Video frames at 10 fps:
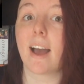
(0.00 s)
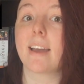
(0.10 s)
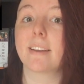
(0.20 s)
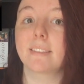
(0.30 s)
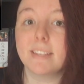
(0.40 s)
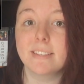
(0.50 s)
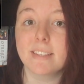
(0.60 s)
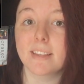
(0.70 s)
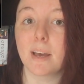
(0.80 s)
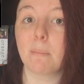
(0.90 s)
I
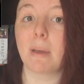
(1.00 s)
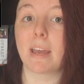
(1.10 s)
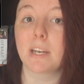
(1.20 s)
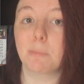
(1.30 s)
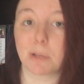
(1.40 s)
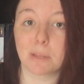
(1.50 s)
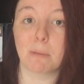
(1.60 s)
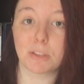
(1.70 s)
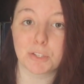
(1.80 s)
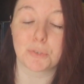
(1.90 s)
listed them and put
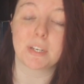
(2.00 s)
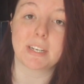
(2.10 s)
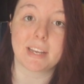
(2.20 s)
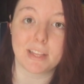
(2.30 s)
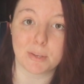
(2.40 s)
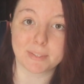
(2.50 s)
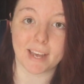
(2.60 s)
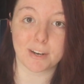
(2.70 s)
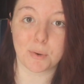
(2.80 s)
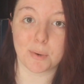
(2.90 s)
them on the screen in those
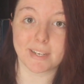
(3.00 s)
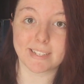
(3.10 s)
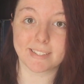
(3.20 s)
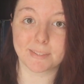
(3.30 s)
categories.